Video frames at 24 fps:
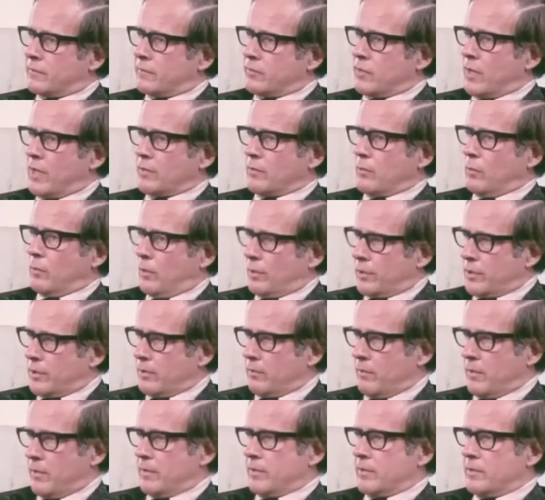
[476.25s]
trying to alter
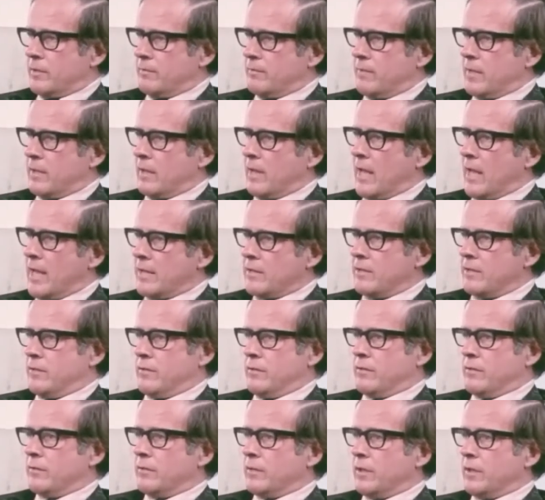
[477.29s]
one's mental
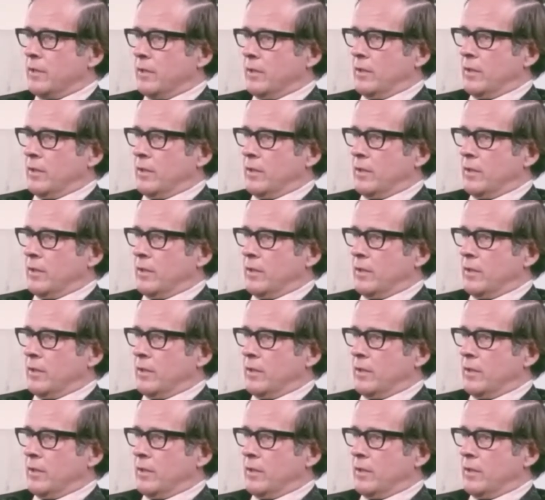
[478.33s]
attitude,